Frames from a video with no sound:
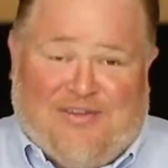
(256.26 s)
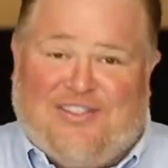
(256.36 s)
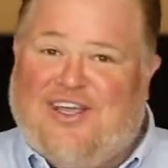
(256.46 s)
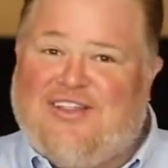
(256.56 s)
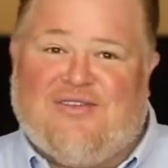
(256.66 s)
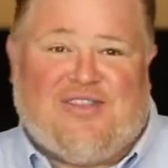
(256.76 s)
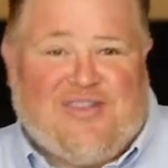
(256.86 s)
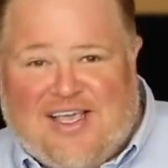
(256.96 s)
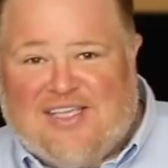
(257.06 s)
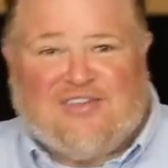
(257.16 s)
a sudden, the
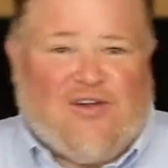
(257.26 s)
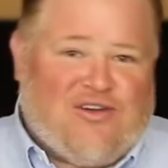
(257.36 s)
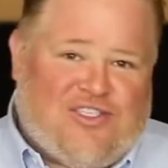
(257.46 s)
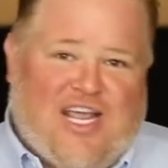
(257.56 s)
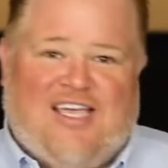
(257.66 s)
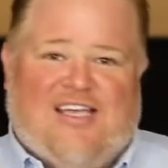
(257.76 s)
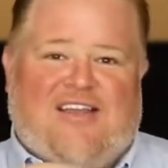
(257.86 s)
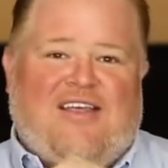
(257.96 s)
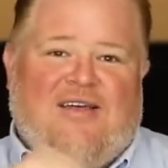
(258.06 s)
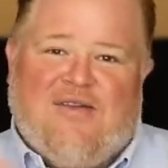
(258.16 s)
things start shaking.
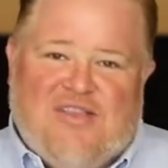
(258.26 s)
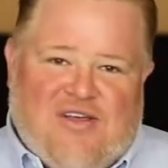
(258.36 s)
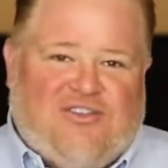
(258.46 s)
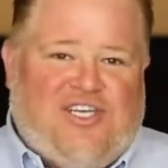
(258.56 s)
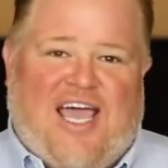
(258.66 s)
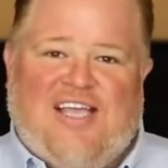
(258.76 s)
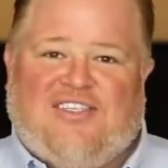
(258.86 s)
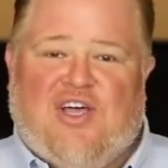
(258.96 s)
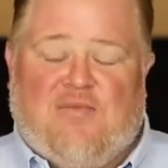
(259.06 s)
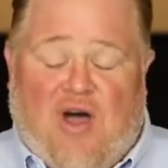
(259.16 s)
You know, chains
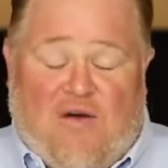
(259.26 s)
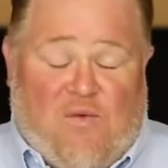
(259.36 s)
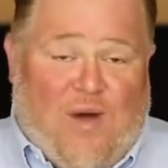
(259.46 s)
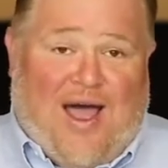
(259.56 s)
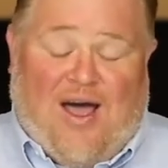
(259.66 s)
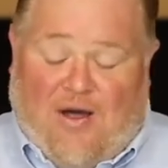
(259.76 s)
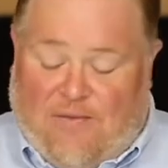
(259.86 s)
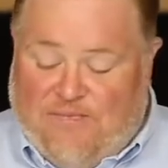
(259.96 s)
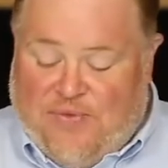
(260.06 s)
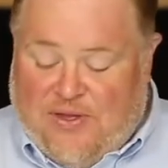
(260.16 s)
come off. Wow
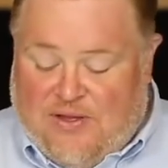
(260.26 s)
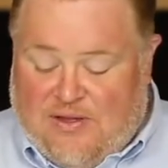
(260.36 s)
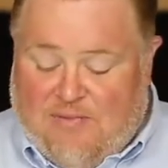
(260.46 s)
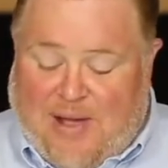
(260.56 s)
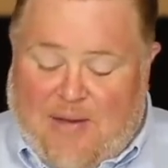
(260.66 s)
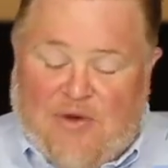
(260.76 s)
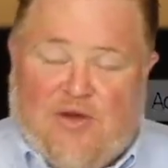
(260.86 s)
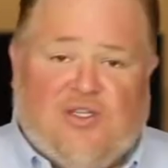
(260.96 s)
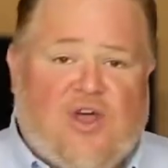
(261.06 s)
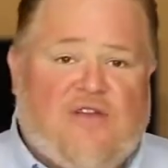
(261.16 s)
the Bible
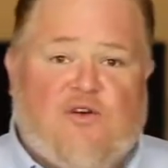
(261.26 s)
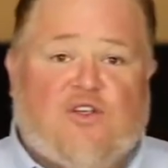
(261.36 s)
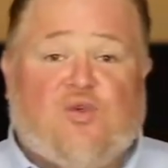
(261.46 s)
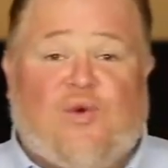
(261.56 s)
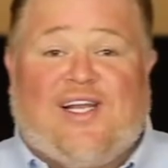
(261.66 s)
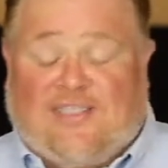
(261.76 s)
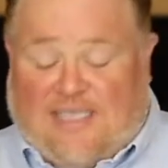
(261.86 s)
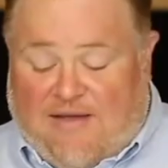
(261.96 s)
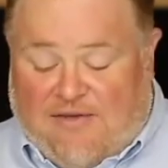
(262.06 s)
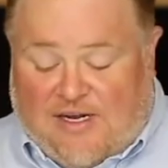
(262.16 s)
goes on in verse
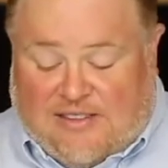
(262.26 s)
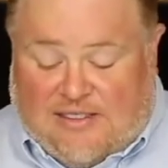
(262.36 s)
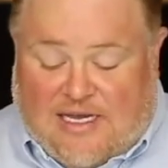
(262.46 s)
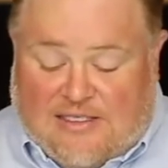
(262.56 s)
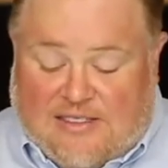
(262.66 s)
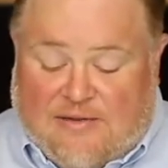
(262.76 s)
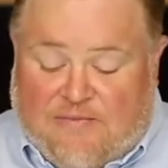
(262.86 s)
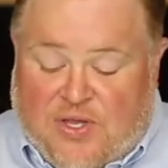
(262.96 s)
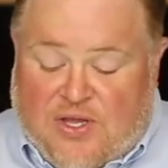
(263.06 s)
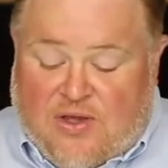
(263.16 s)
27, it says that
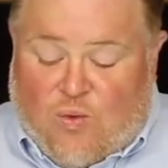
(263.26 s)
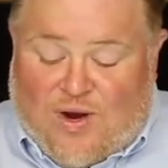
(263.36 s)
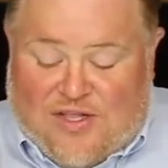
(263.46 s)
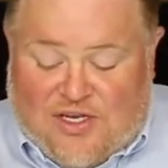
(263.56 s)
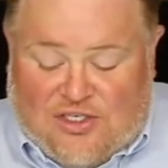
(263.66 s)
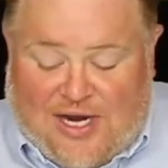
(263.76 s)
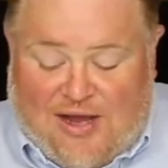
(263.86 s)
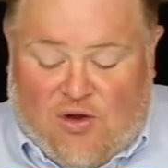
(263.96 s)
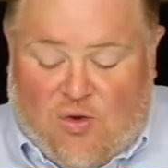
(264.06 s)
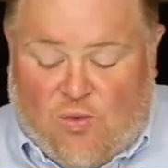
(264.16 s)
when the
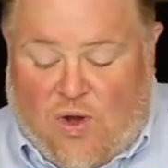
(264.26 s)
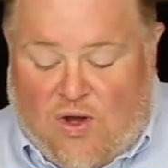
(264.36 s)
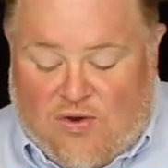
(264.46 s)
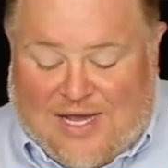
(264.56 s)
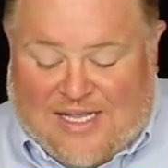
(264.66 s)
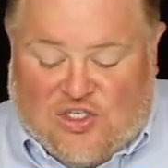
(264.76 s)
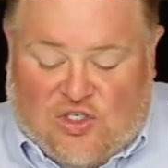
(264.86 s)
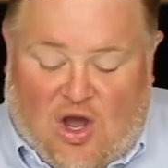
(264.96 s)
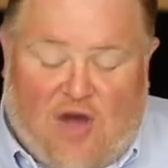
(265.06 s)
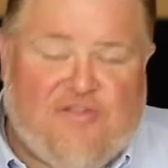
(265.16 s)
jailer woke and
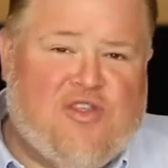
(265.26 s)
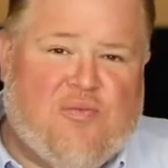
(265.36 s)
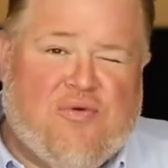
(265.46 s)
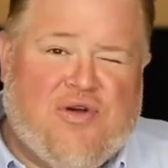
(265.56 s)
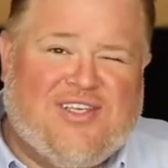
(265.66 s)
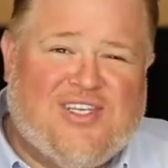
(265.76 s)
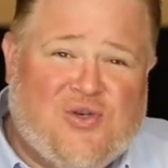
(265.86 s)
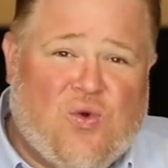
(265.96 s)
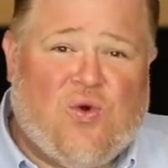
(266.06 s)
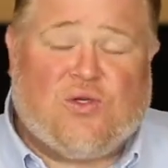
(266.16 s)
saw that the
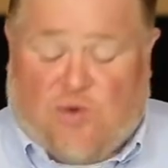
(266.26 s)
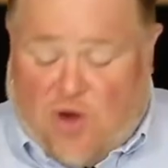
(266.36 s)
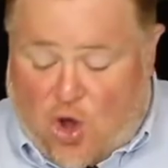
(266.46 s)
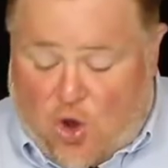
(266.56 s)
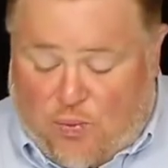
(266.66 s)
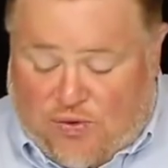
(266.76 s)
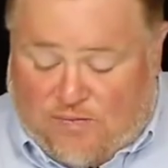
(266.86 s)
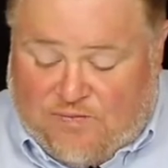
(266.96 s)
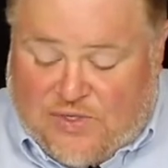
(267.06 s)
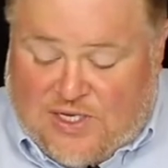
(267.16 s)
prison doors were open,